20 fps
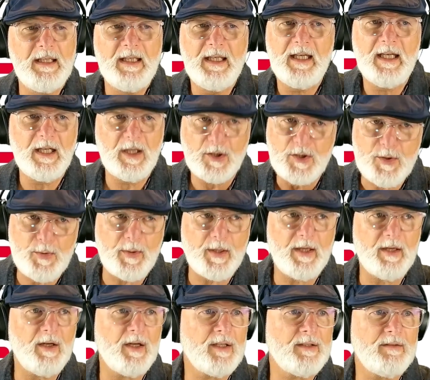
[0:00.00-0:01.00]
Elsewhere,
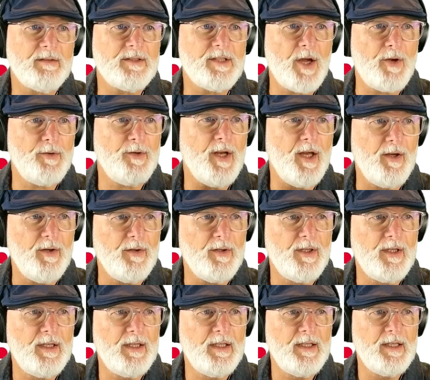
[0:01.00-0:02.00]
I don't know.
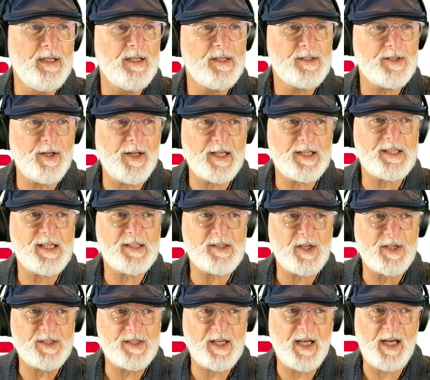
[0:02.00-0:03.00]
So that's, as I
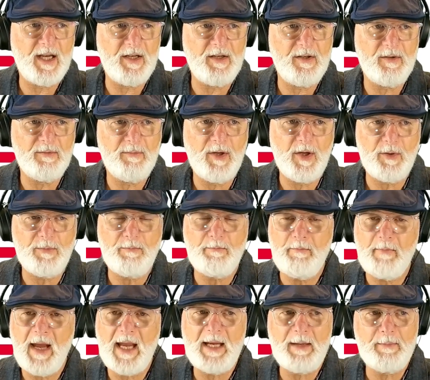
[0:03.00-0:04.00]
say, it
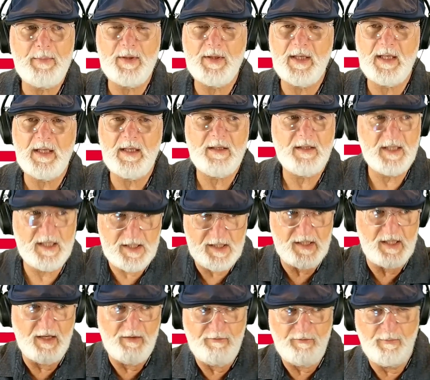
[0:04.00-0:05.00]
may be, this
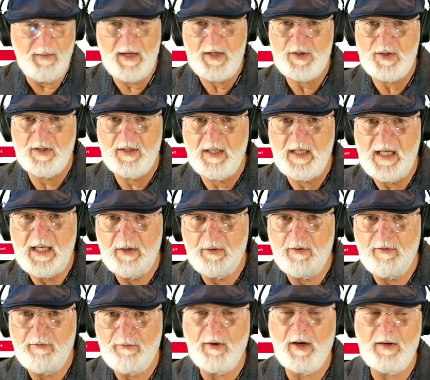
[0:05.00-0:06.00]
information here in
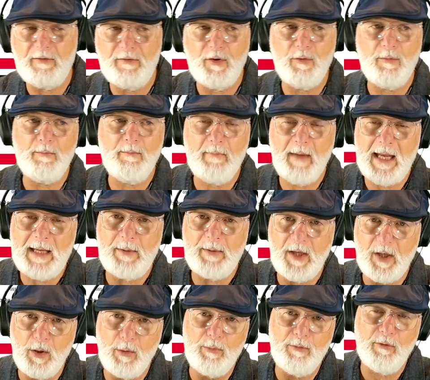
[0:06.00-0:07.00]
front of you may be
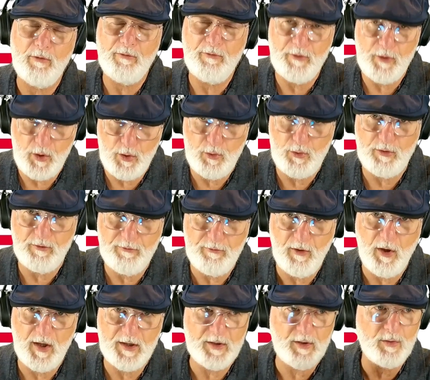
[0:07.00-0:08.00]
helpful for you to
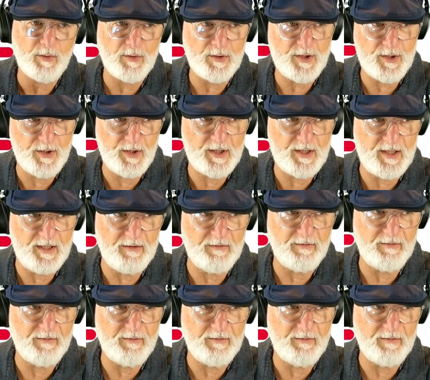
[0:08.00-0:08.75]
find an alternative.